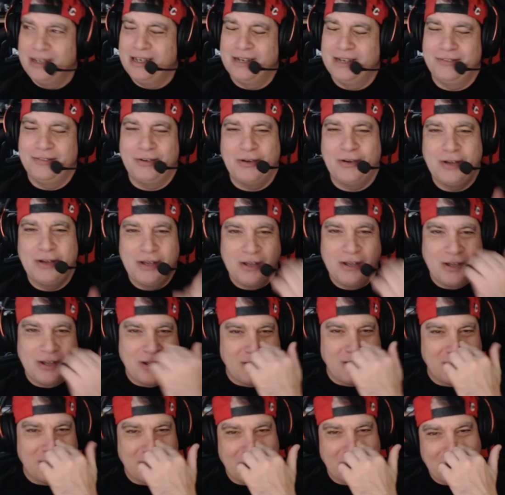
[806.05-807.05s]
Have
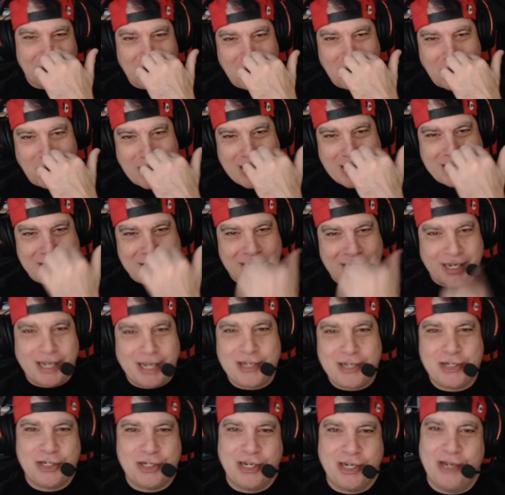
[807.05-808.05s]
I got
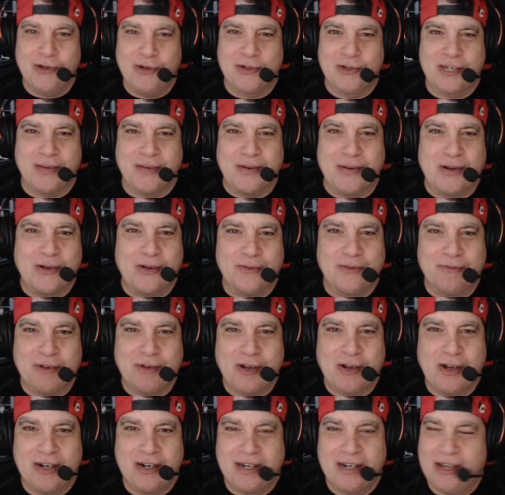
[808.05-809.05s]
ADHD or something on
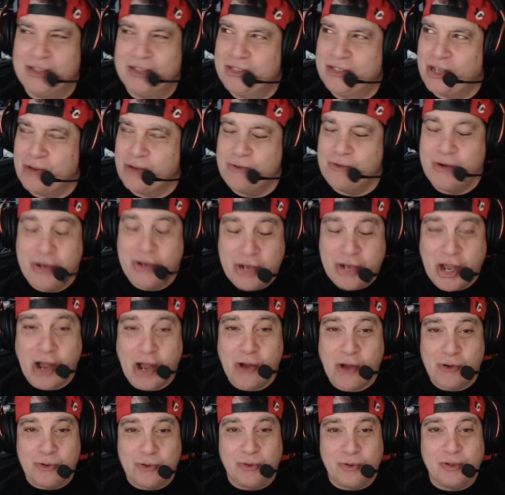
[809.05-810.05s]
regarding that? I don't
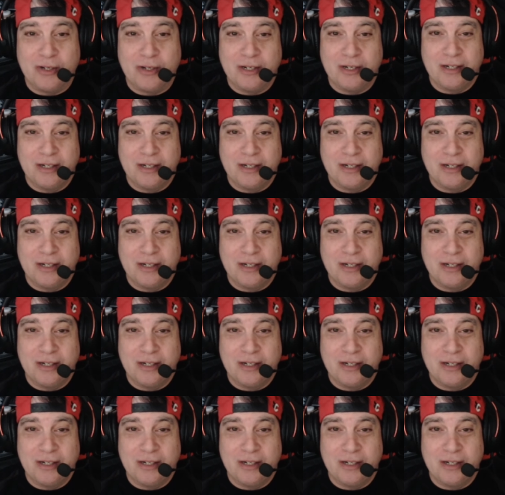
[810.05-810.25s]
know.